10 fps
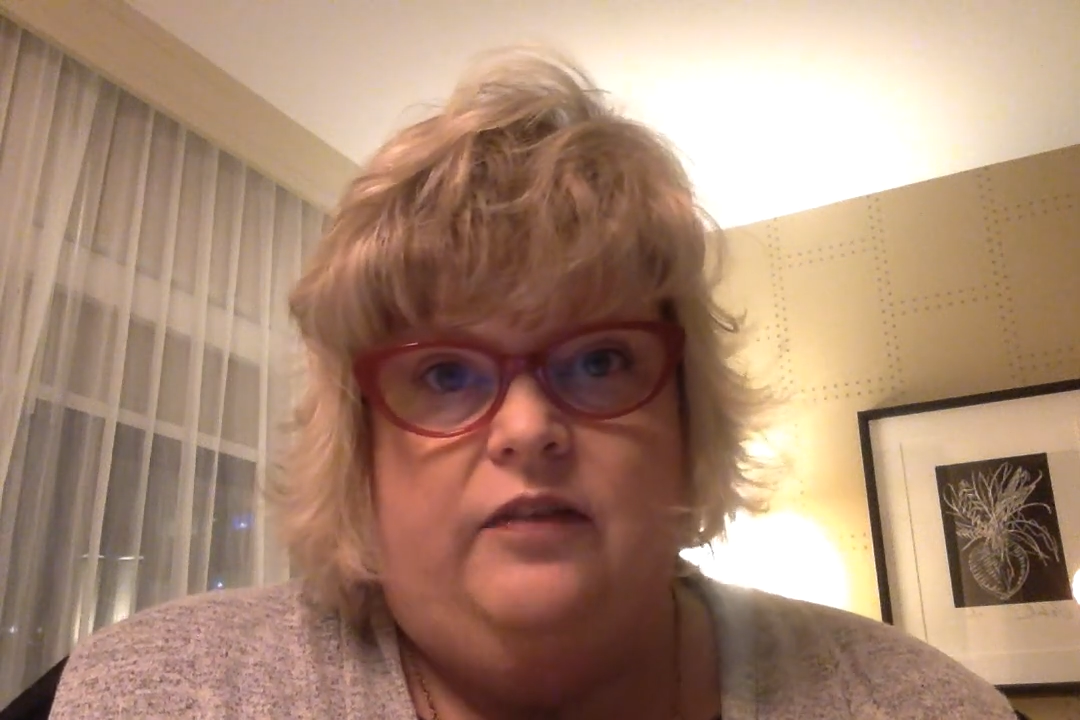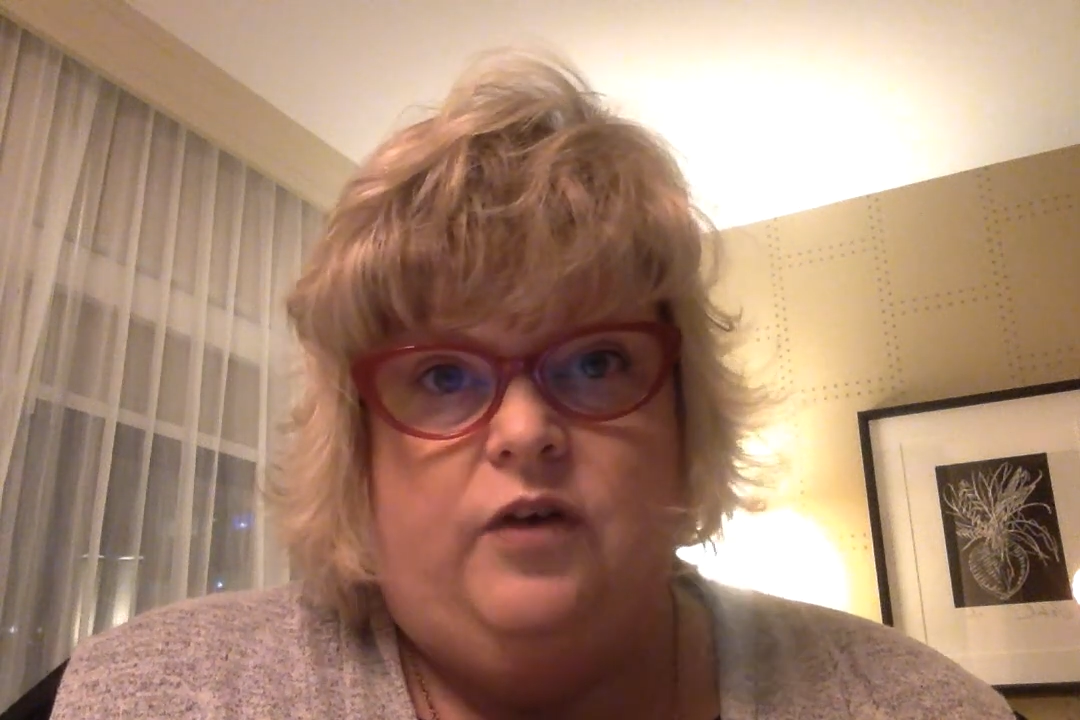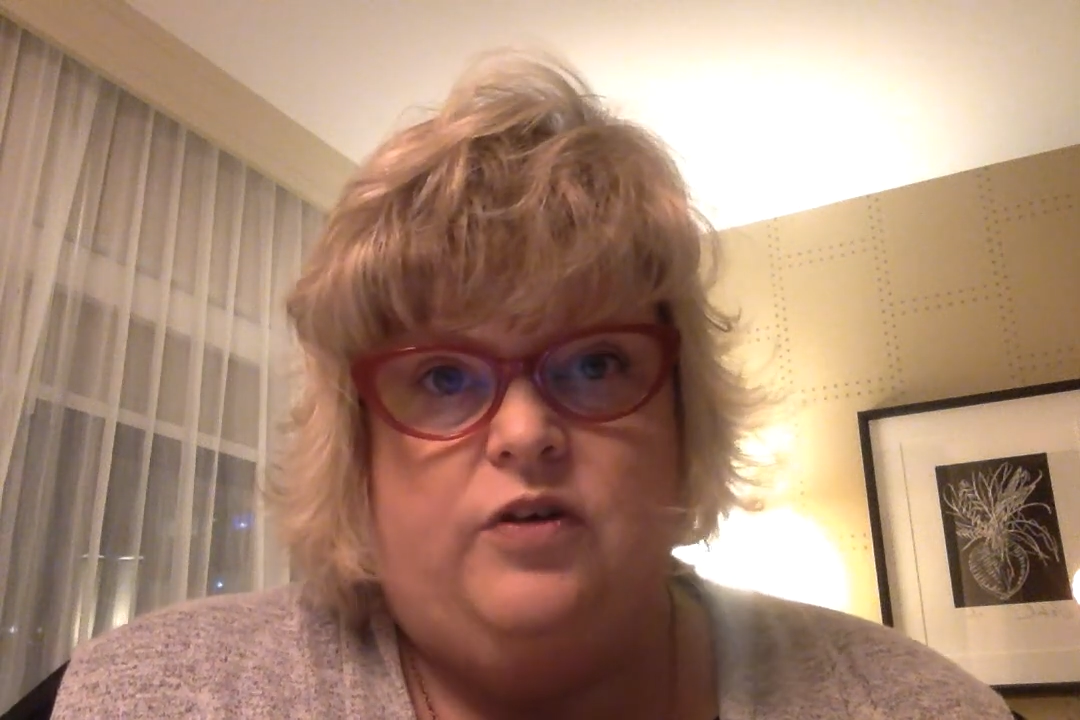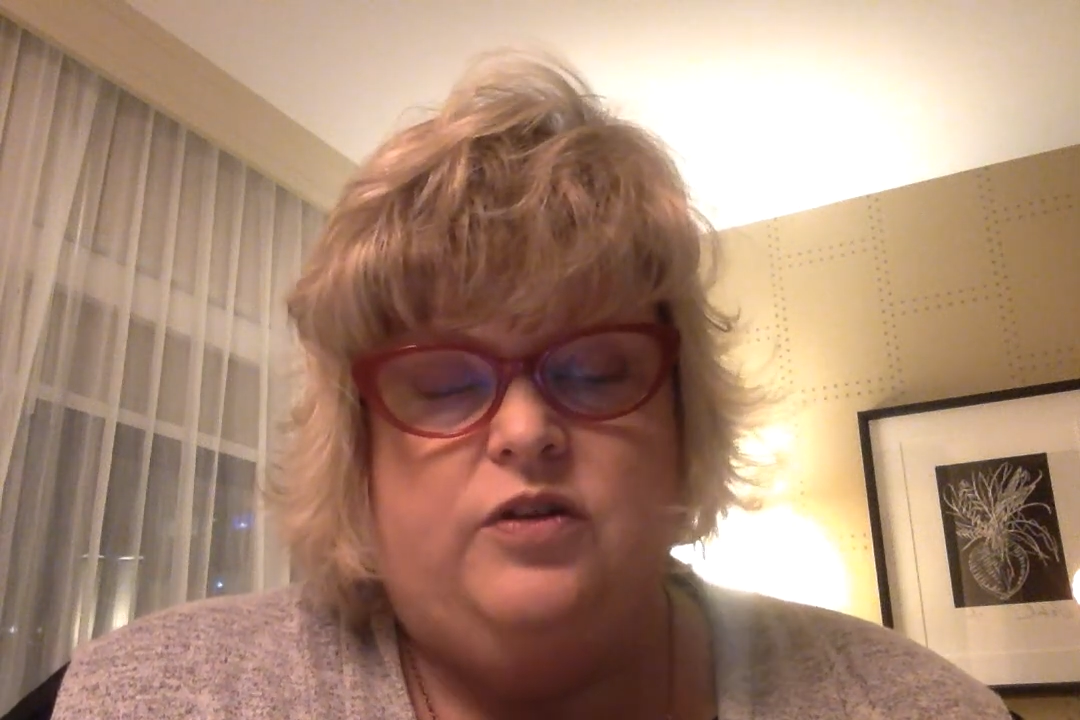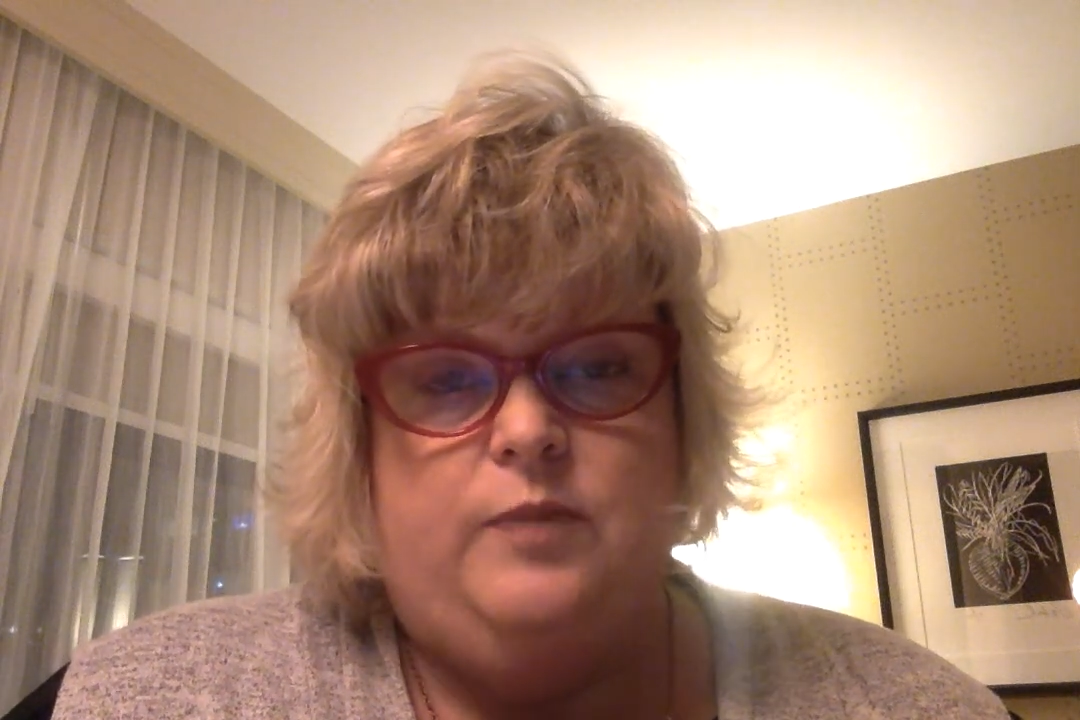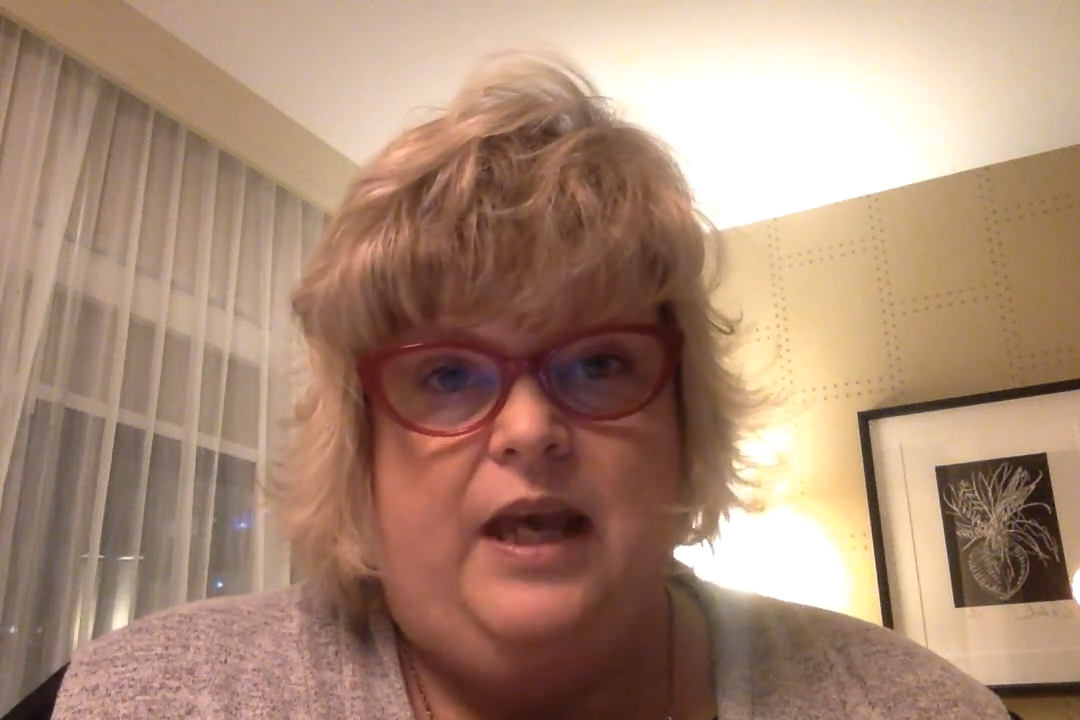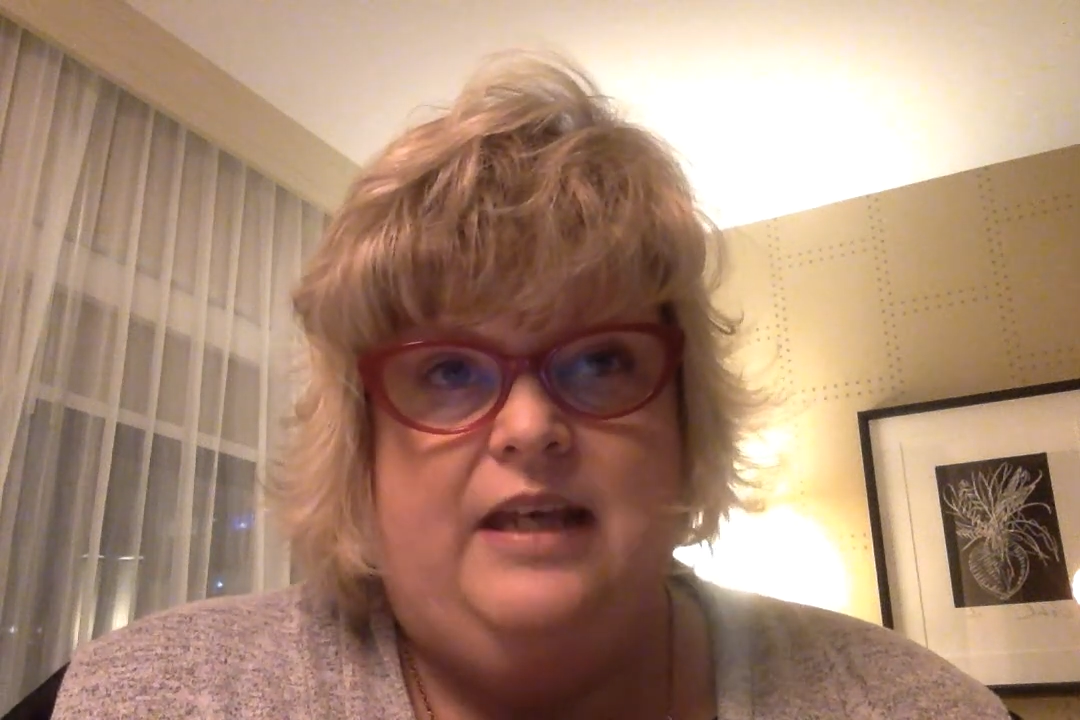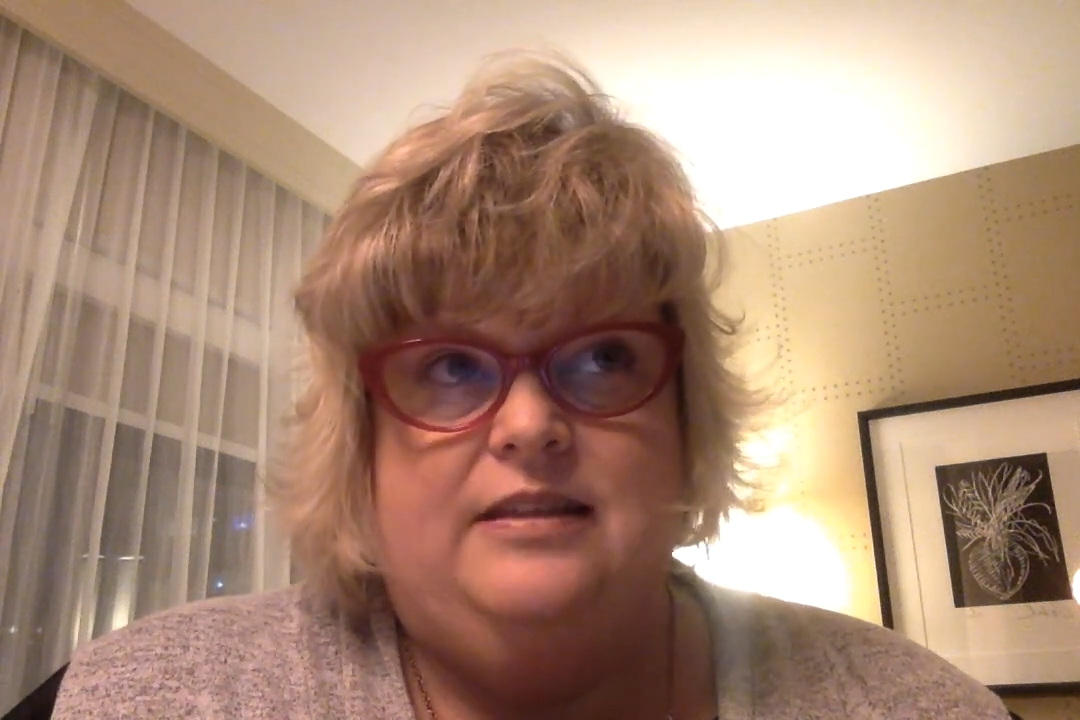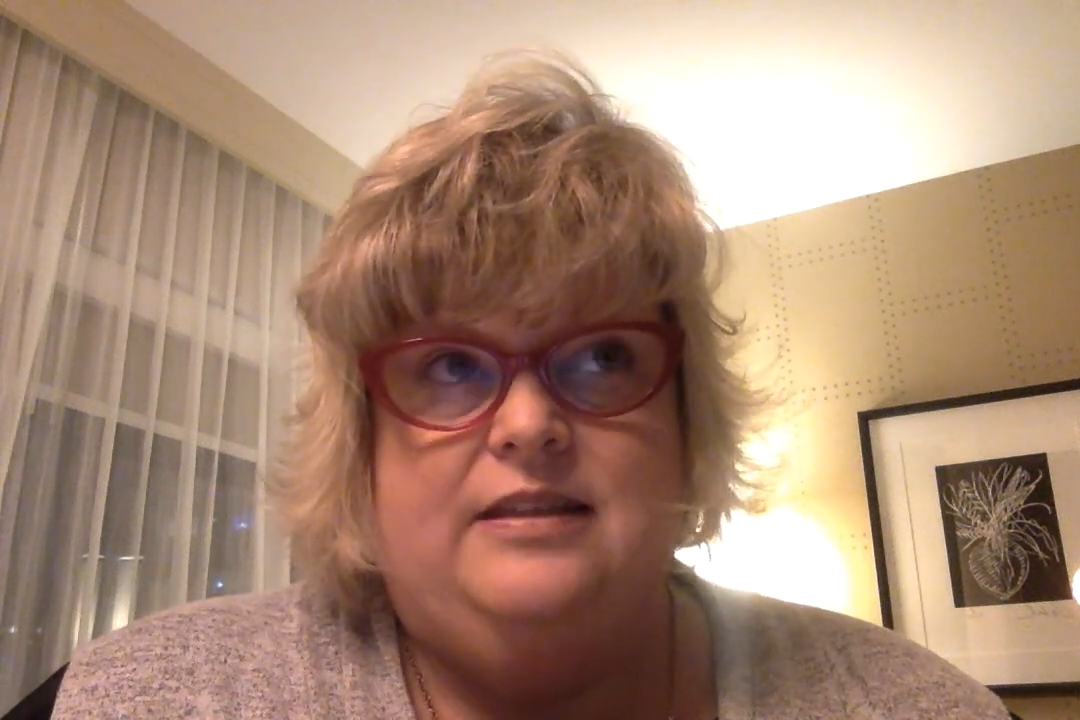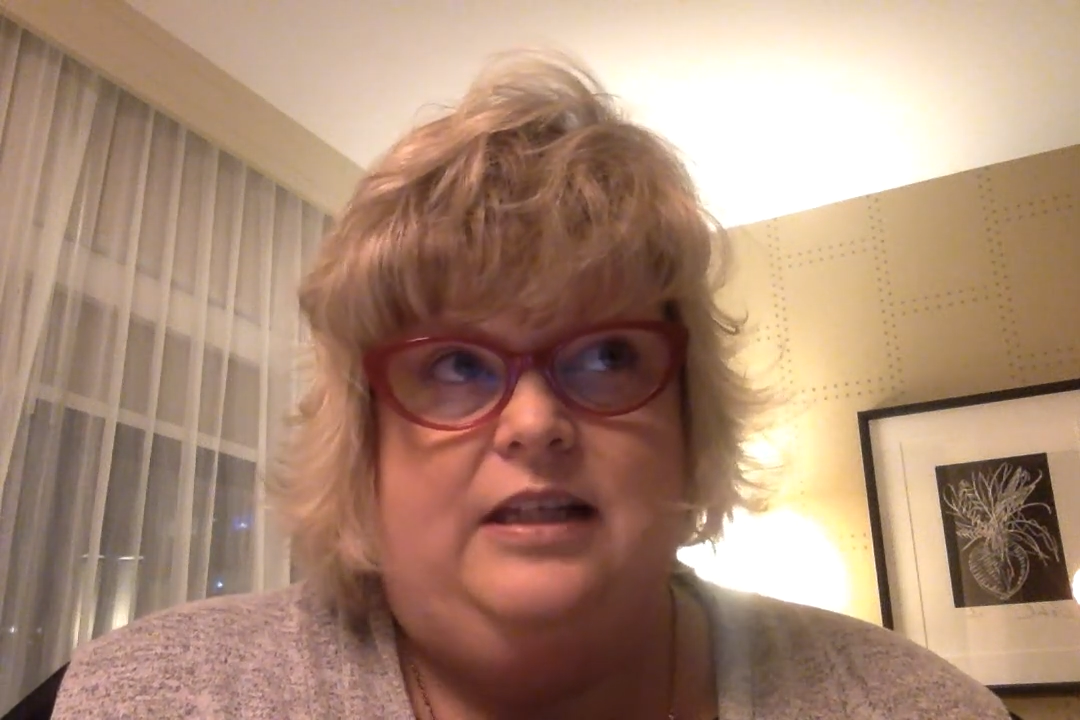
of our space